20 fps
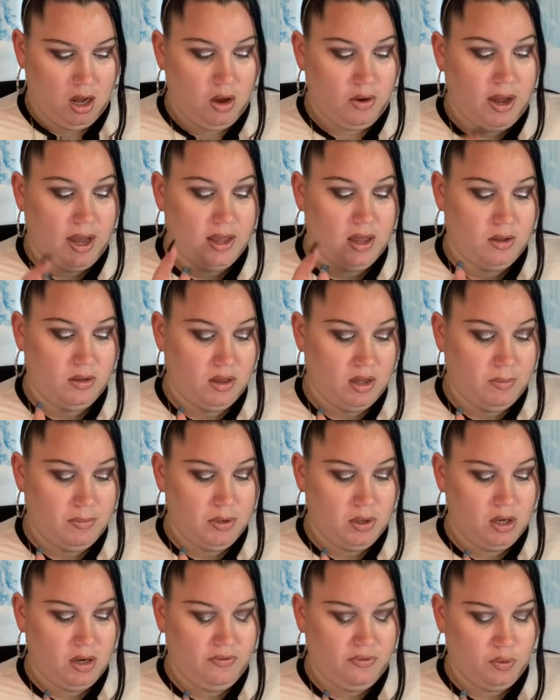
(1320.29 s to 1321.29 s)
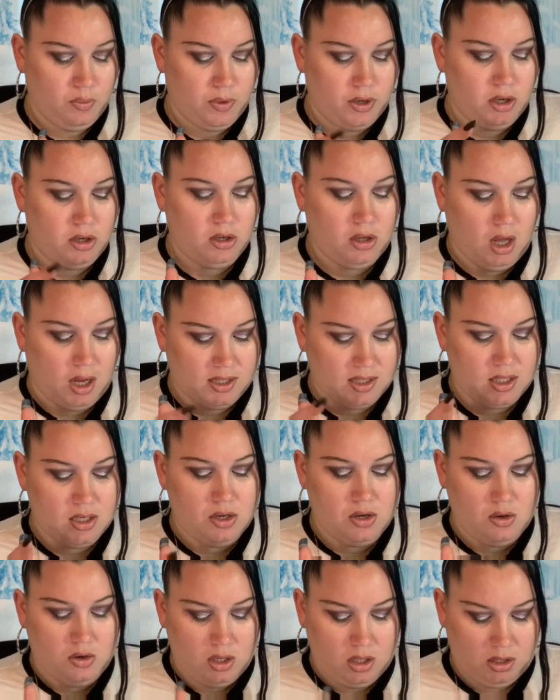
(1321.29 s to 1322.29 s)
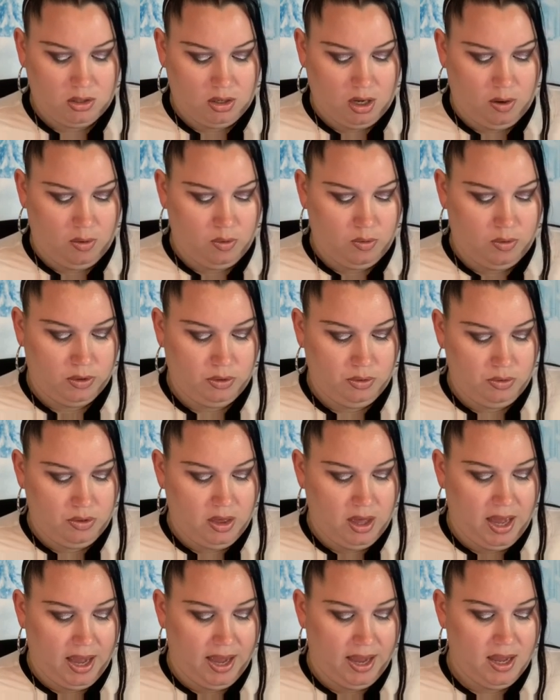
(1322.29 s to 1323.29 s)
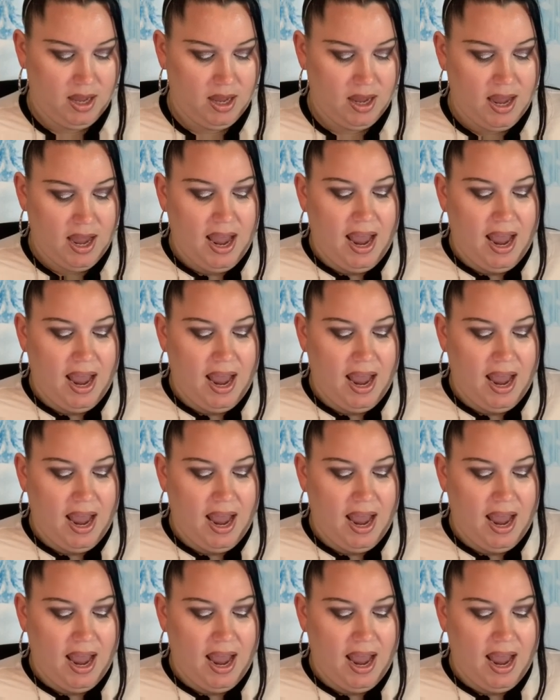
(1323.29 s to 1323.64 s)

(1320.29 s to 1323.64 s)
Okay, then the Beauty for Real Gloss and Nudist. Okay, we through that.